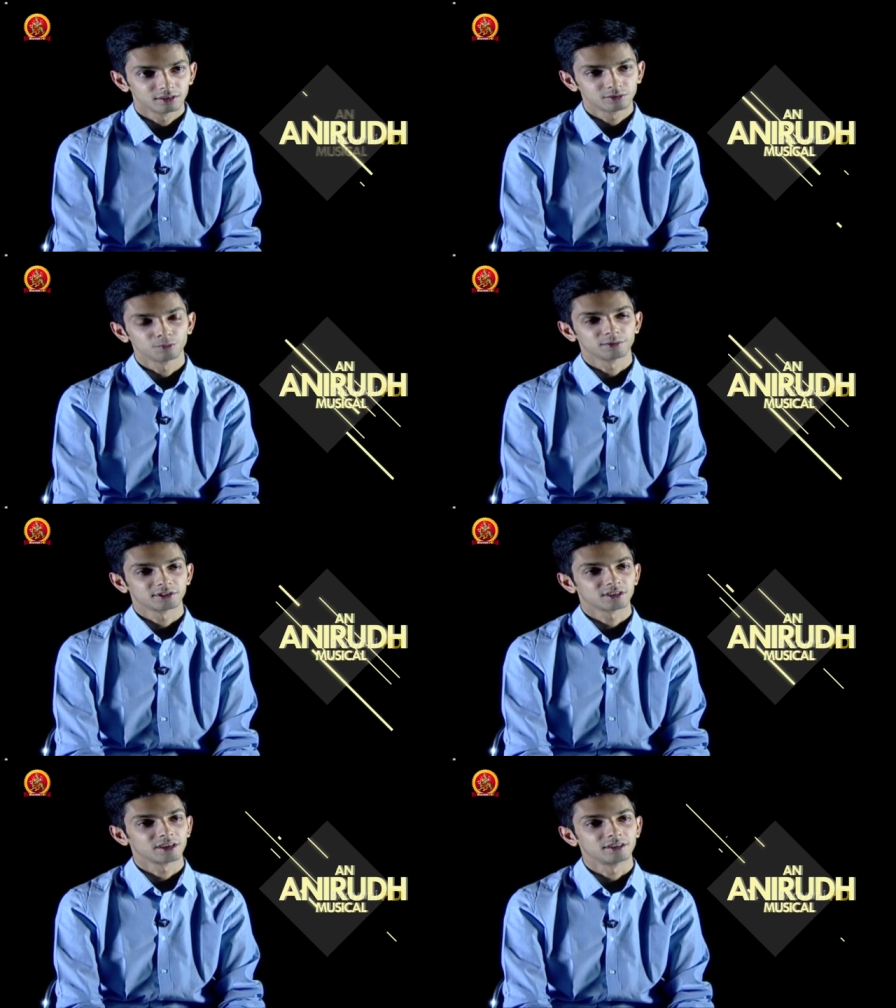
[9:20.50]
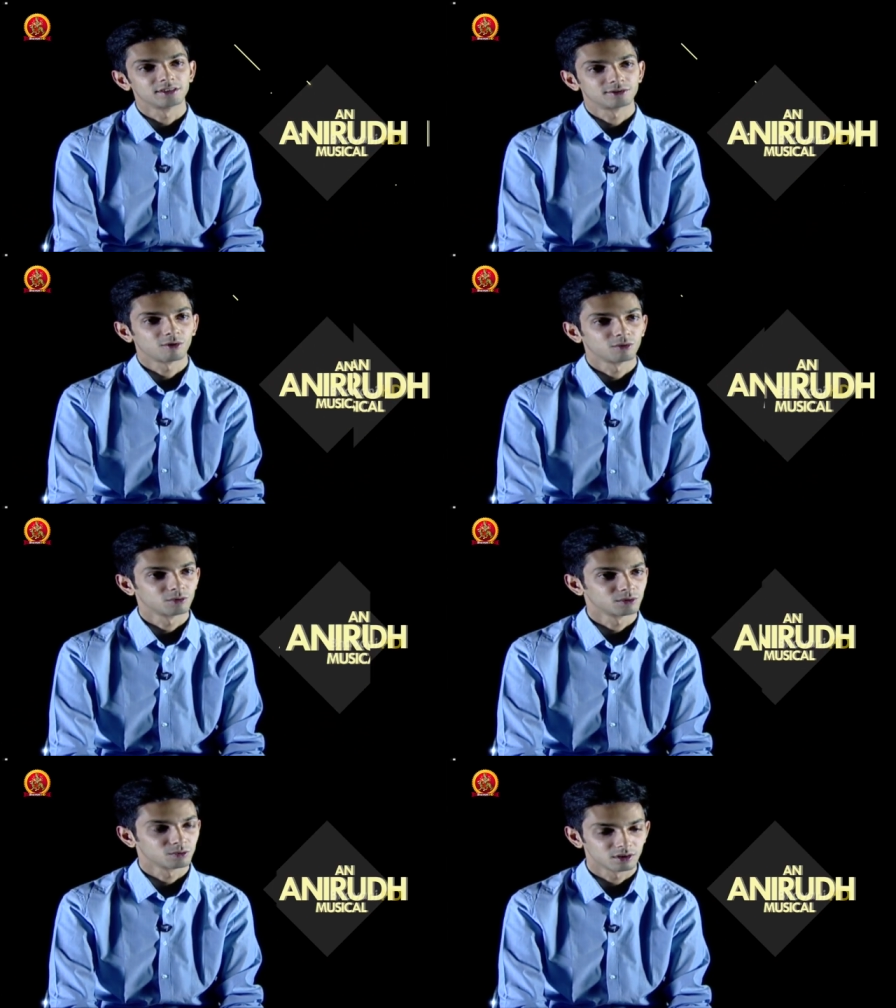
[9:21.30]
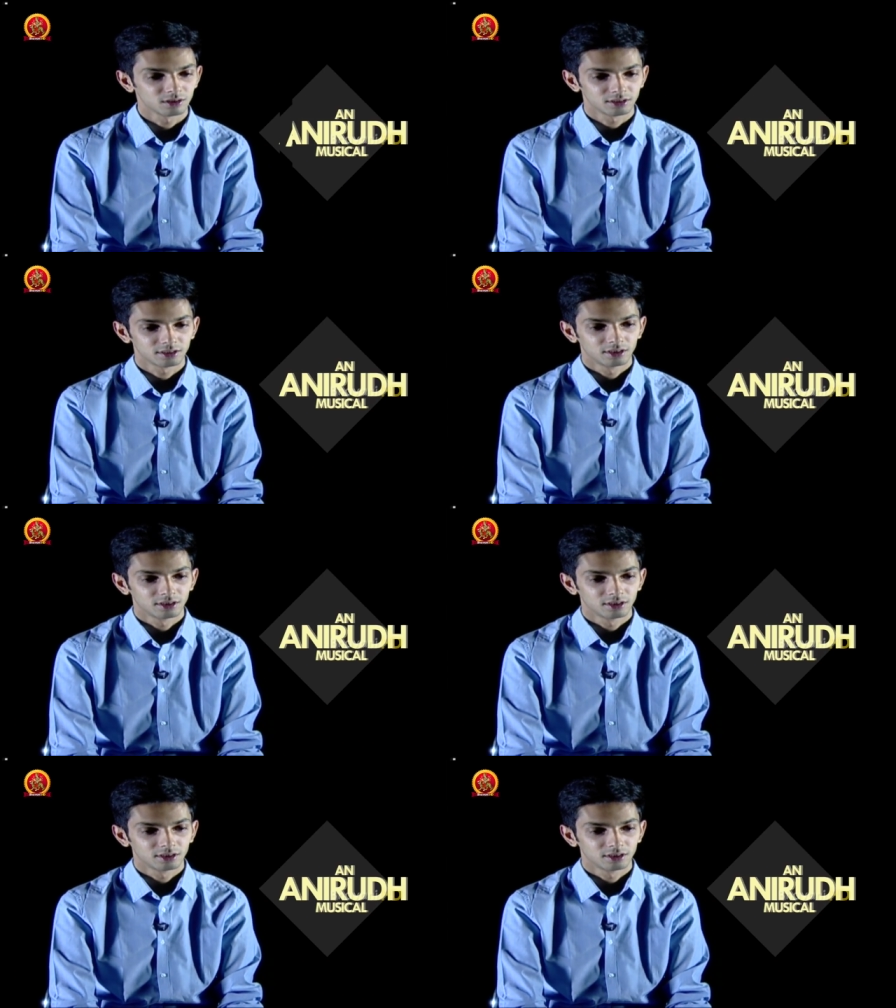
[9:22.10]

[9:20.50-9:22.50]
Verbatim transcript: superstar he is all over the world.